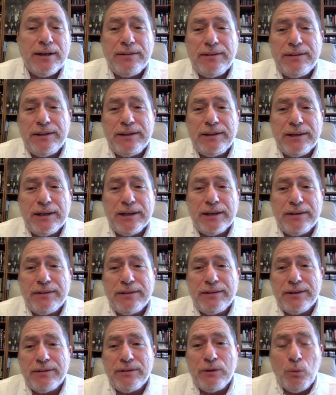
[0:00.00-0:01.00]

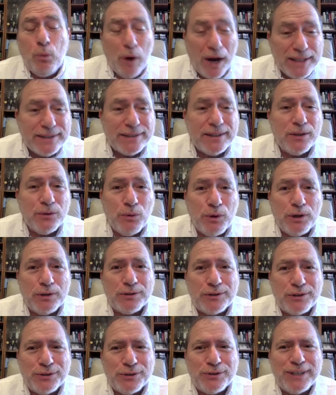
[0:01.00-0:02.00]
the Western
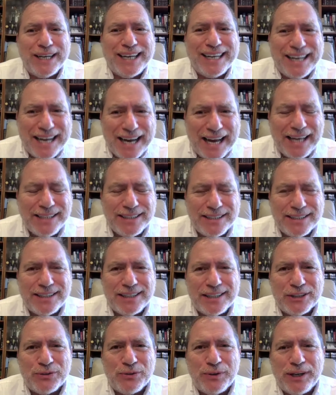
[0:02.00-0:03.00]
world too, against
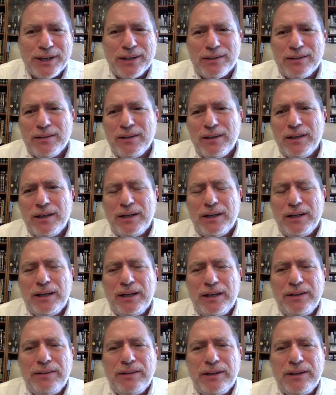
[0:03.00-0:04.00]
Israel
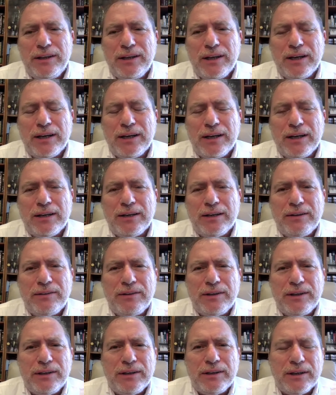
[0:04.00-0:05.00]
in
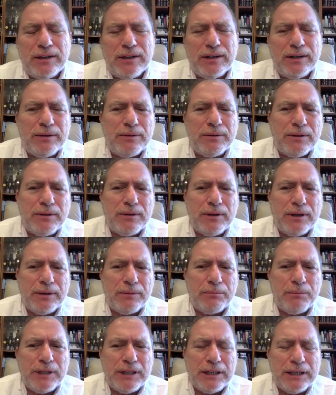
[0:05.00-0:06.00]
the
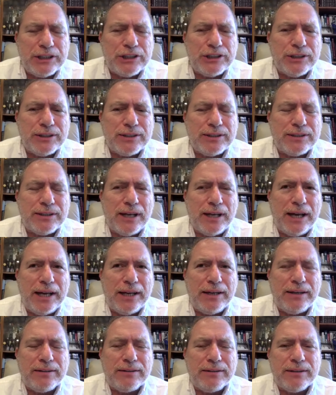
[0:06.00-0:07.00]
malicious
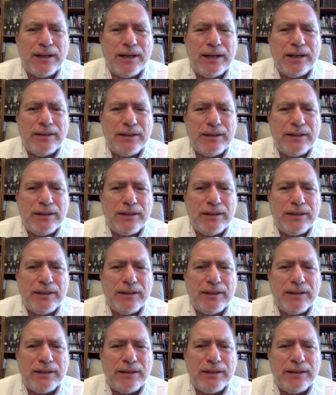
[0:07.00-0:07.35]
and